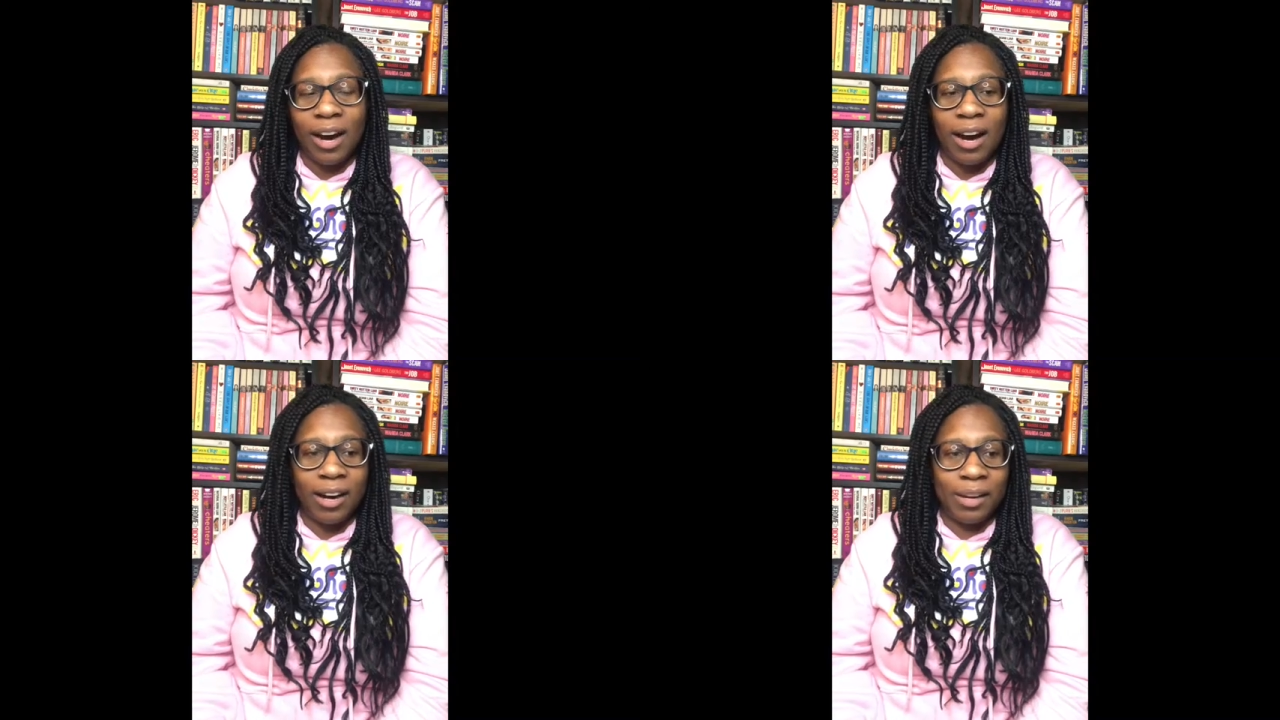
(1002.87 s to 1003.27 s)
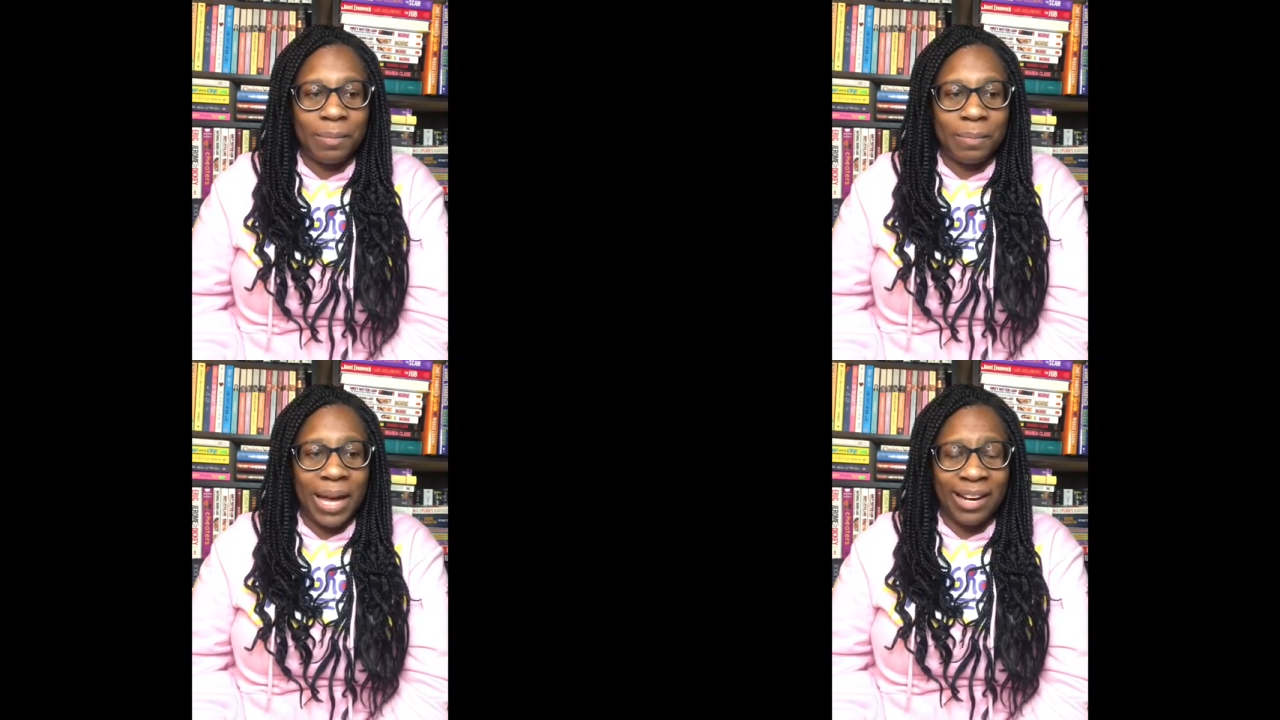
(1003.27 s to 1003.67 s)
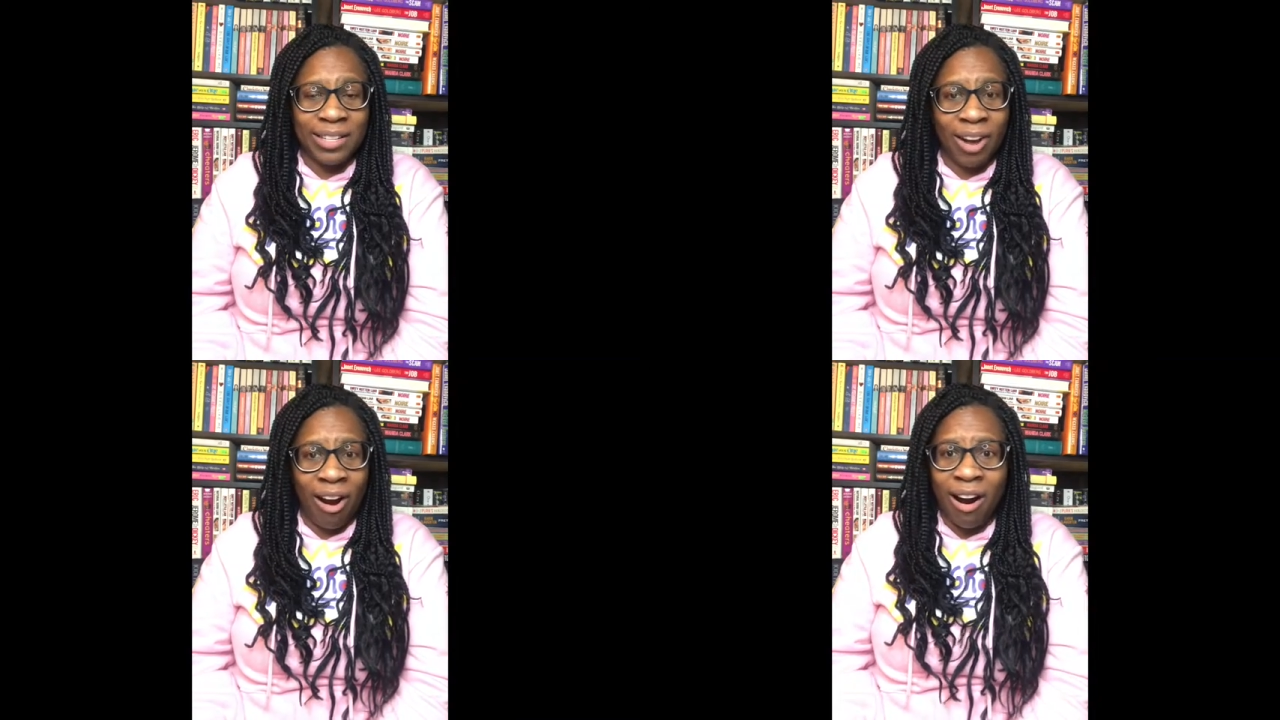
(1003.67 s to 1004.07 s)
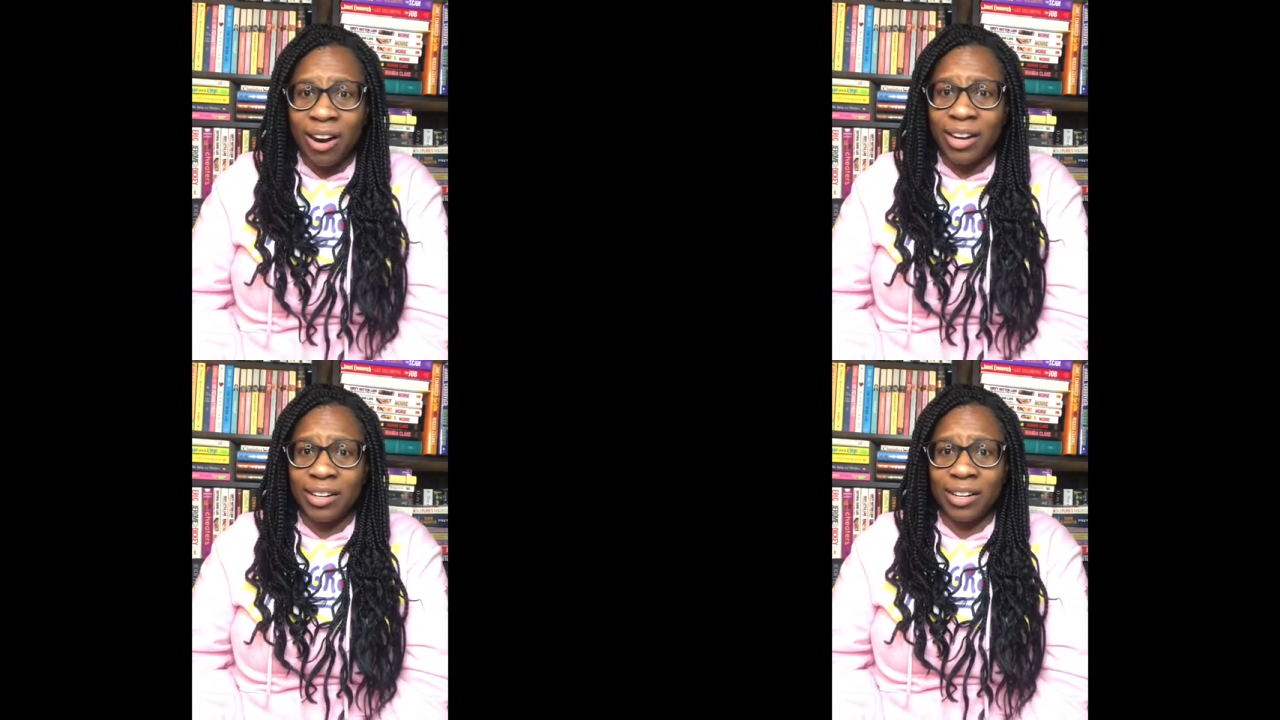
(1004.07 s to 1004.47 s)
And it's
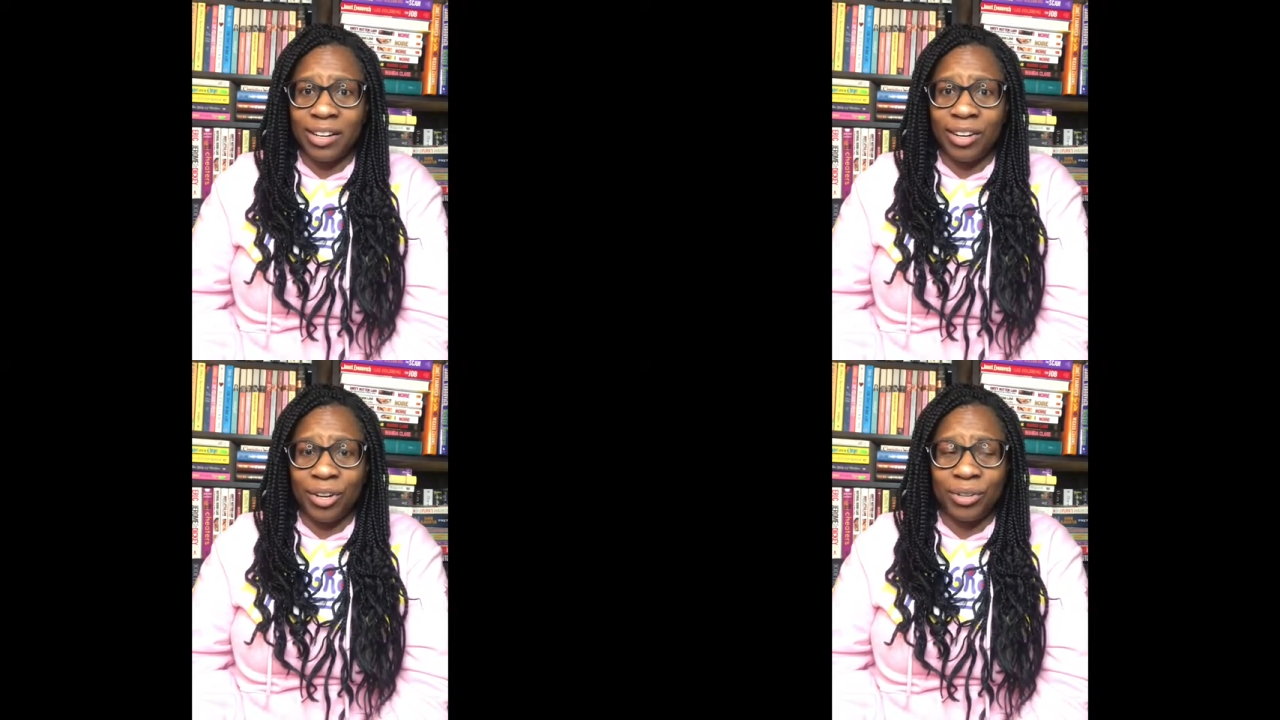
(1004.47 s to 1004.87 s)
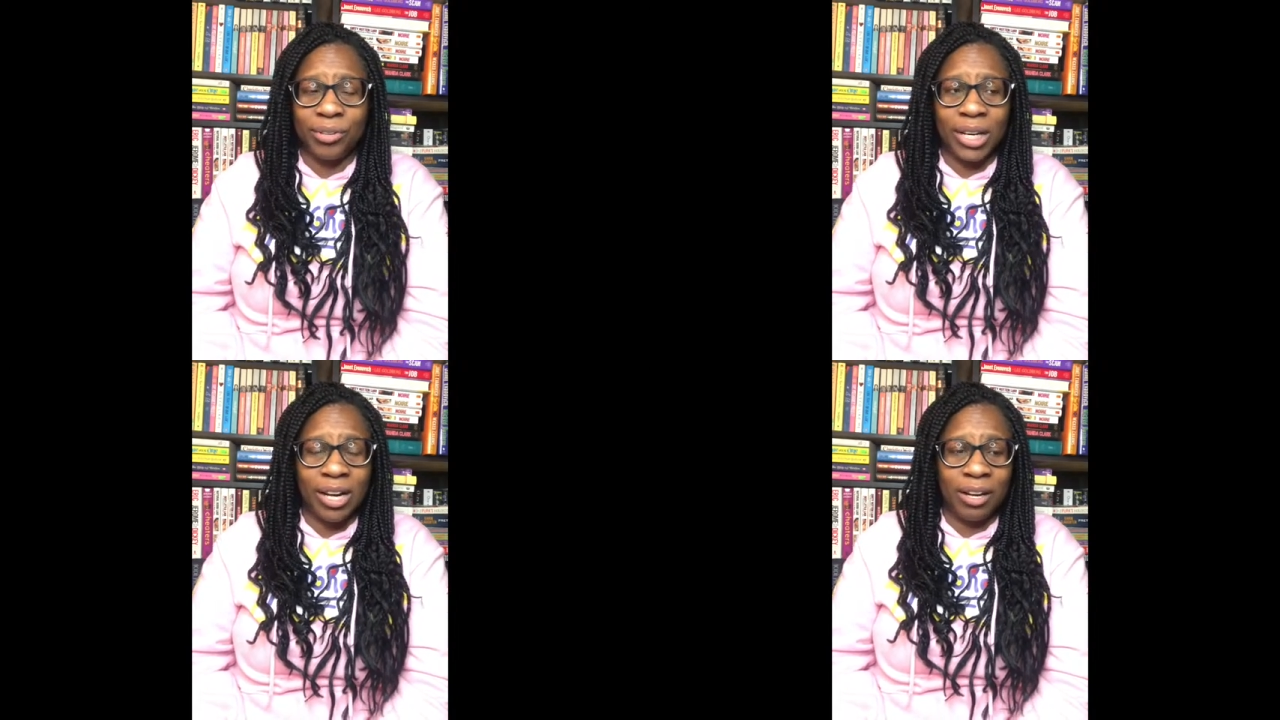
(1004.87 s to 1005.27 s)
hard, you know.